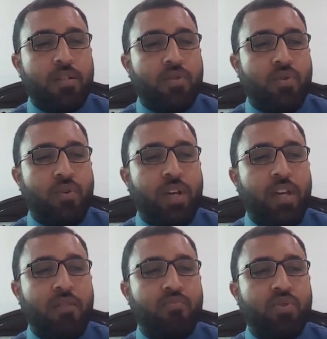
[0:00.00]
So
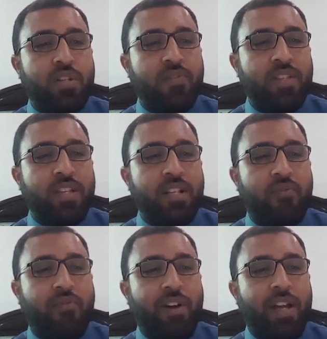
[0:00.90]
here most of the things,
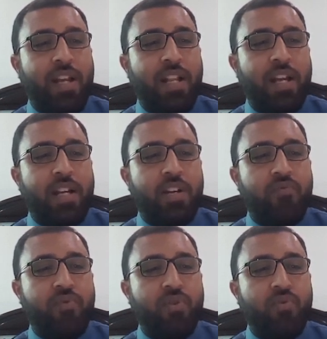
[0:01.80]
the file,
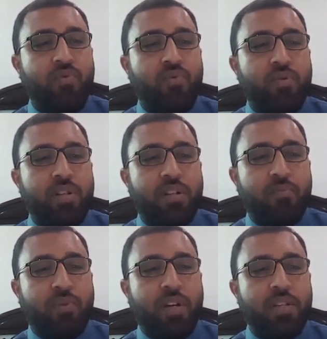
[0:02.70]
edit, view,
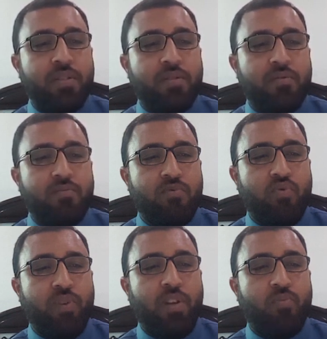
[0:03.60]
enterprise,
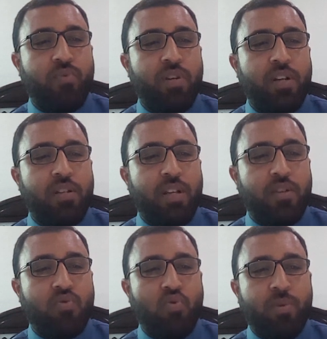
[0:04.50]
you will open, and
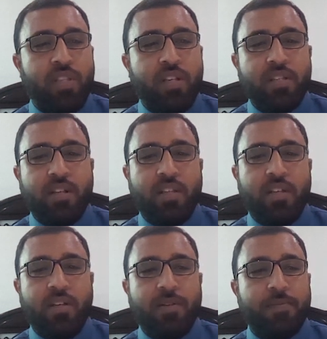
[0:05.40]
like so many things are
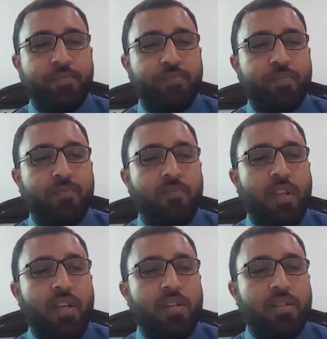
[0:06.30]
there.
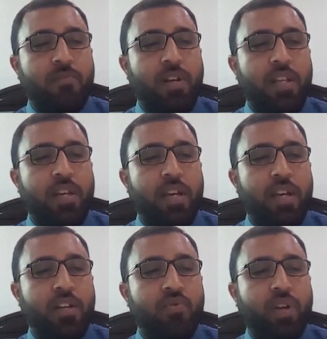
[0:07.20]
Similarly
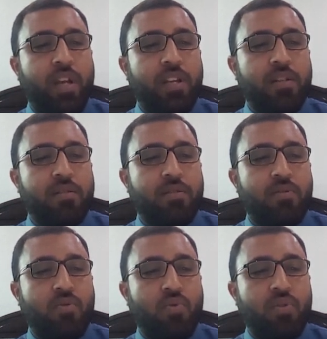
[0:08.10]
here you
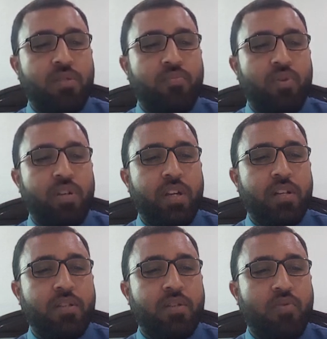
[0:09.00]
can close the
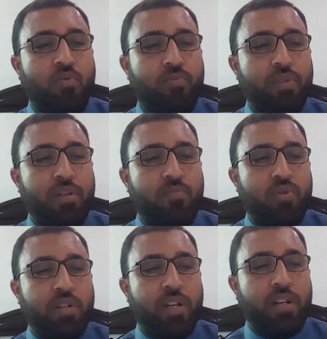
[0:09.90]
projects, open the
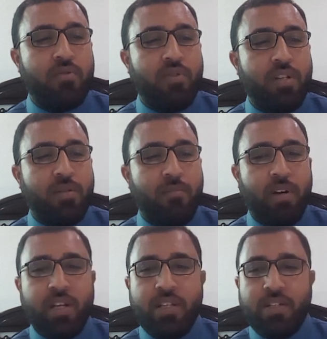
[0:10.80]
projects. Okay, some
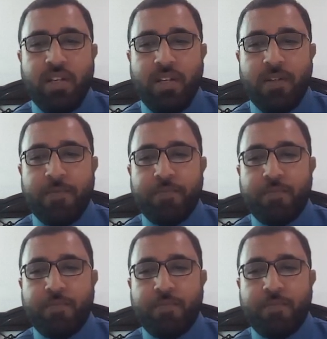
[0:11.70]
bar is here.